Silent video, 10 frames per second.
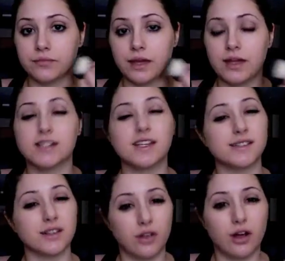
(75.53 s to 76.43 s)
and it takes a
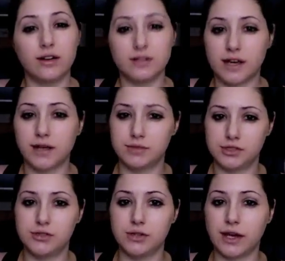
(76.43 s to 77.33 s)
long time to
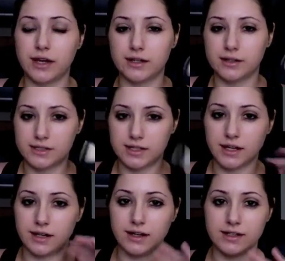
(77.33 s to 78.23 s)
do that to get a
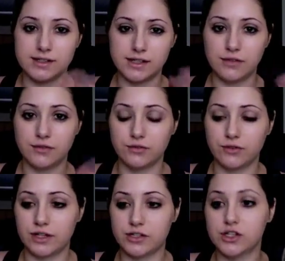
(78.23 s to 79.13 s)
nice even
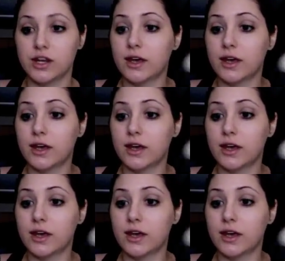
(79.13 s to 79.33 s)
finish,